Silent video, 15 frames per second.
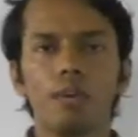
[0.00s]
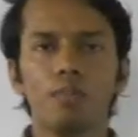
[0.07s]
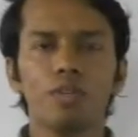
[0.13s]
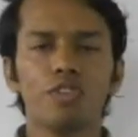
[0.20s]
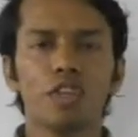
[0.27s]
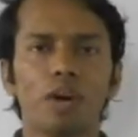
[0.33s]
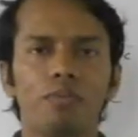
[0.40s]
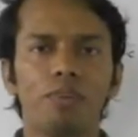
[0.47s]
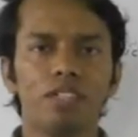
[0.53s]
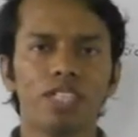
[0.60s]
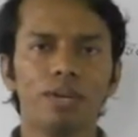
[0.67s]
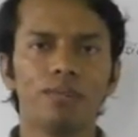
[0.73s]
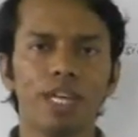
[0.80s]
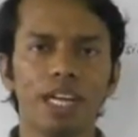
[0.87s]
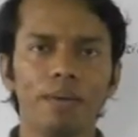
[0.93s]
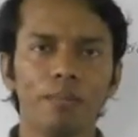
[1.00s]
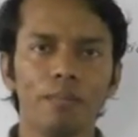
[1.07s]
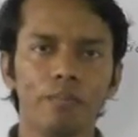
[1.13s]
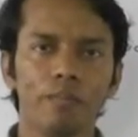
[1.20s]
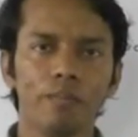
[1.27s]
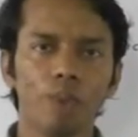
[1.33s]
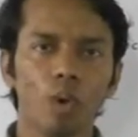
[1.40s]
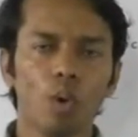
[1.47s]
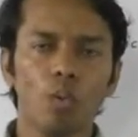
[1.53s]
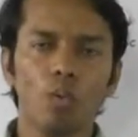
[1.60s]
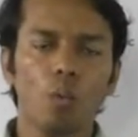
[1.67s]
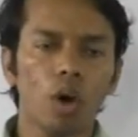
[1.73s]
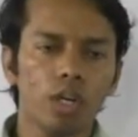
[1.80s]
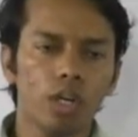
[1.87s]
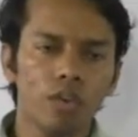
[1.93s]
Means after some time
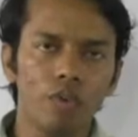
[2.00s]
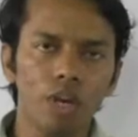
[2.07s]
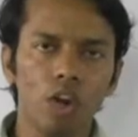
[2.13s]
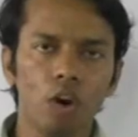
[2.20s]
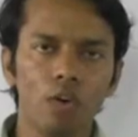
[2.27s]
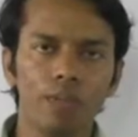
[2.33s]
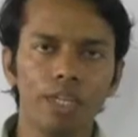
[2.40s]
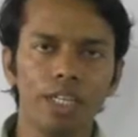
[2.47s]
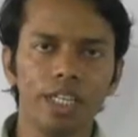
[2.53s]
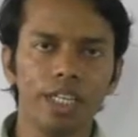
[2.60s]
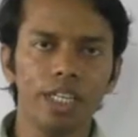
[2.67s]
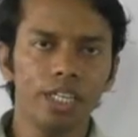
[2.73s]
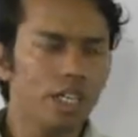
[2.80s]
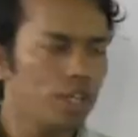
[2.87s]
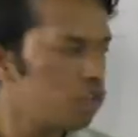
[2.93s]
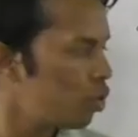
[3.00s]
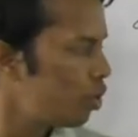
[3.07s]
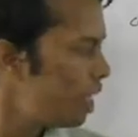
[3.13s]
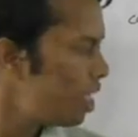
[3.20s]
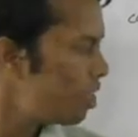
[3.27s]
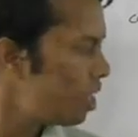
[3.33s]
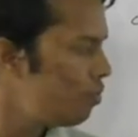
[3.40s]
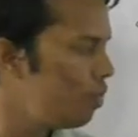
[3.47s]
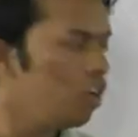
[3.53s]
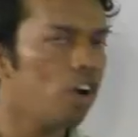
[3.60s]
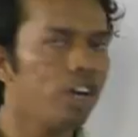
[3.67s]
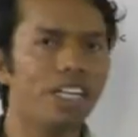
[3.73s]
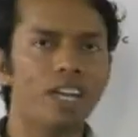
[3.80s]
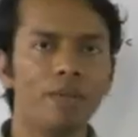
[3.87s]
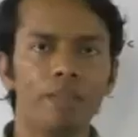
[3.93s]
water will not be there, so reaction will
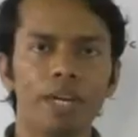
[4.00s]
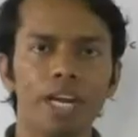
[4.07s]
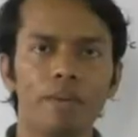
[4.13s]
not happen.